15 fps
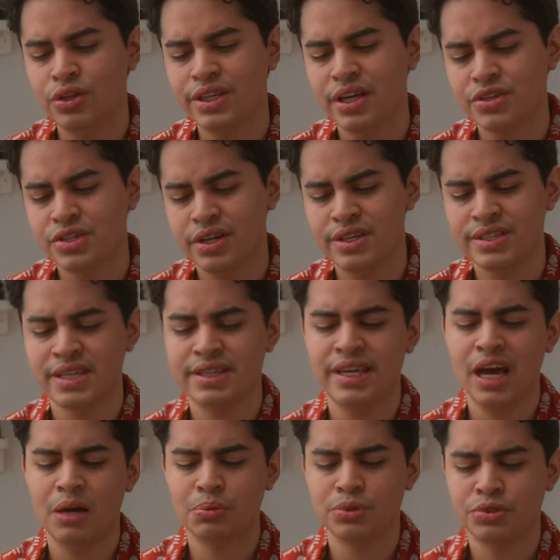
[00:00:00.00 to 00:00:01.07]
only downside is that
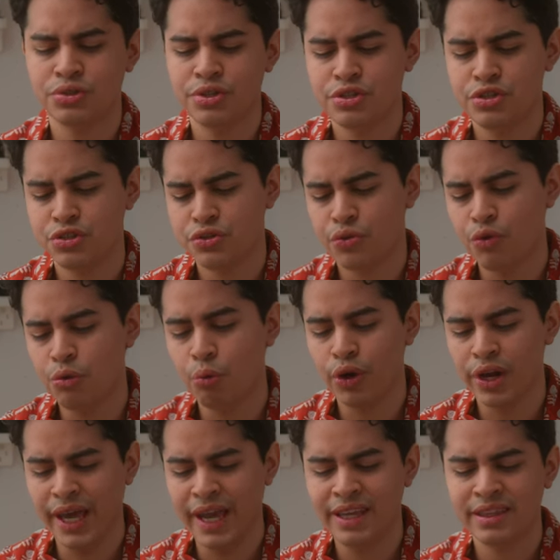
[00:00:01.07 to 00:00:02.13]
the aperture is just
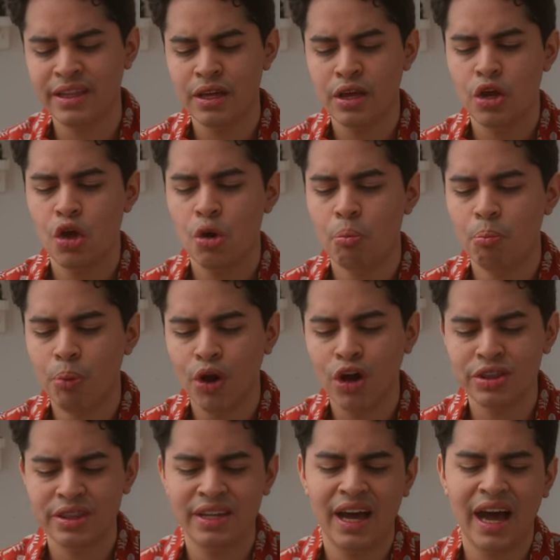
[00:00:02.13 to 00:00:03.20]
3.8,
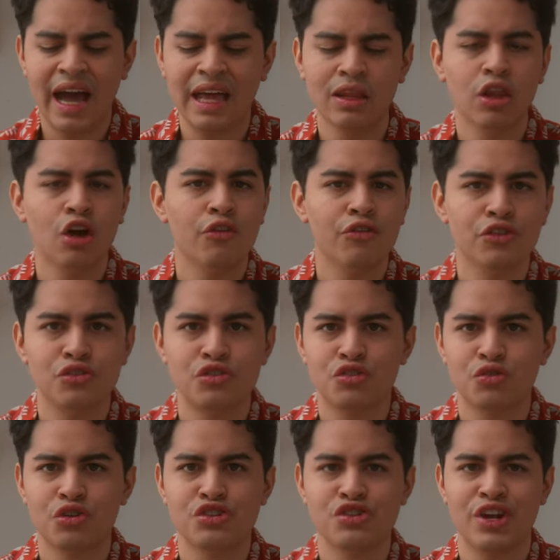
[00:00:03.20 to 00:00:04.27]
but I love the
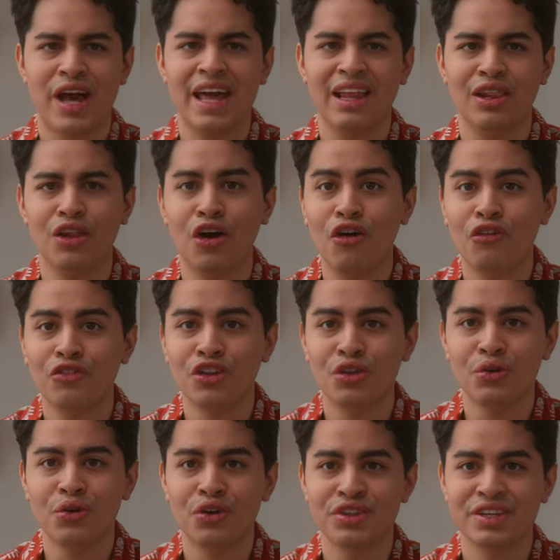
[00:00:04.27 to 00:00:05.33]
distortion, I love the
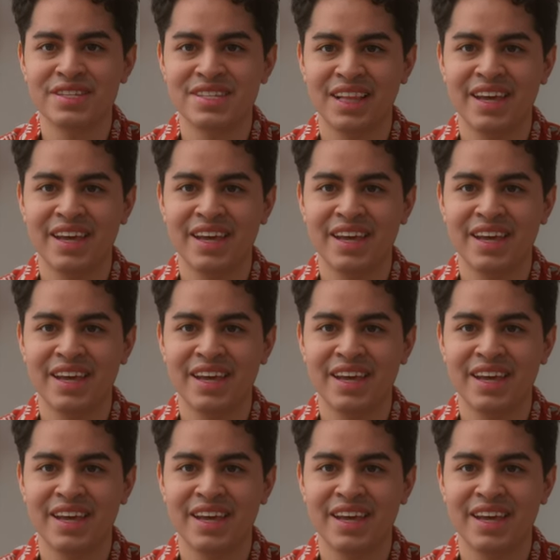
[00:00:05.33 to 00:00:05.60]
look on this